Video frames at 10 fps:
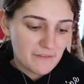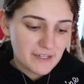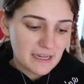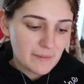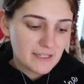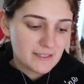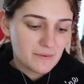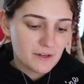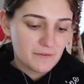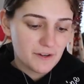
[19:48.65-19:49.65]
every time I
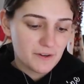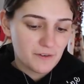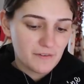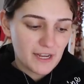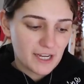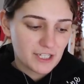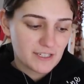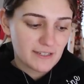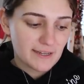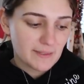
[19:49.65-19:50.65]
see one of your
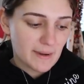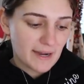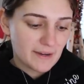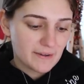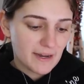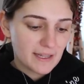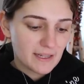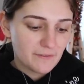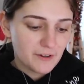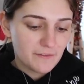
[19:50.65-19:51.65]
notifications, I smile. I
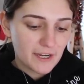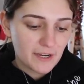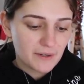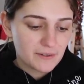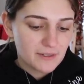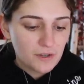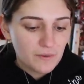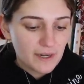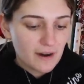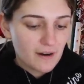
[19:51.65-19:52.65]
love your videos.
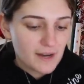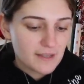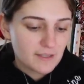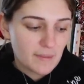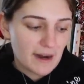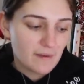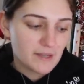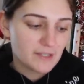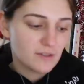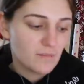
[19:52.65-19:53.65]
You and Ari inspire
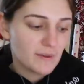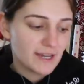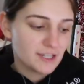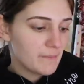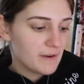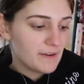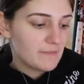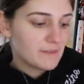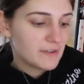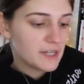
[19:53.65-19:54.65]
me so much. My
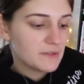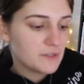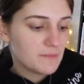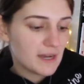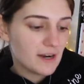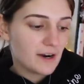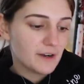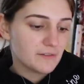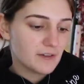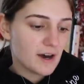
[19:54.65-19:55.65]
favorite videos you make are
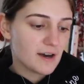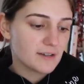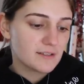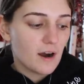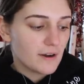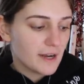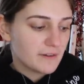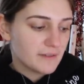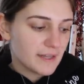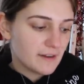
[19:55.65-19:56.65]
your vlogs,
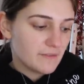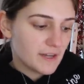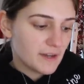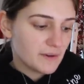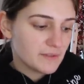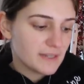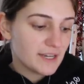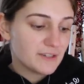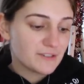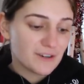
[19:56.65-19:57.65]
Ariana-related videos,
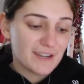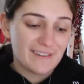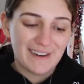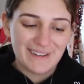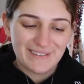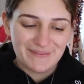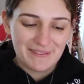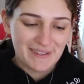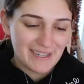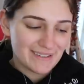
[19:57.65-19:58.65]
and your Drunk Get Ready With
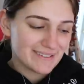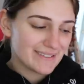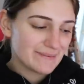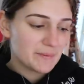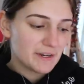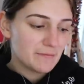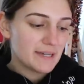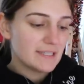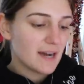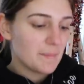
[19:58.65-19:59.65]
Me videos. One of
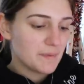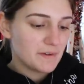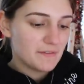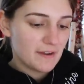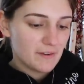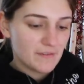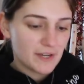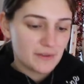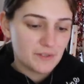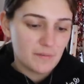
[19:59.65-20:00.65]
my top 3 favorite
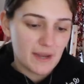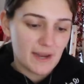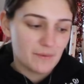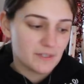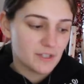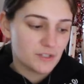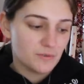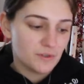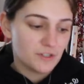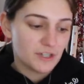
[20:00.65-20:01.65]
videos you made was the
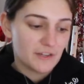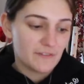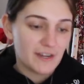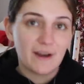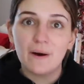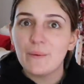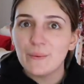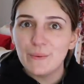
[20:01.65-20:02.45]
Truth or Drink video.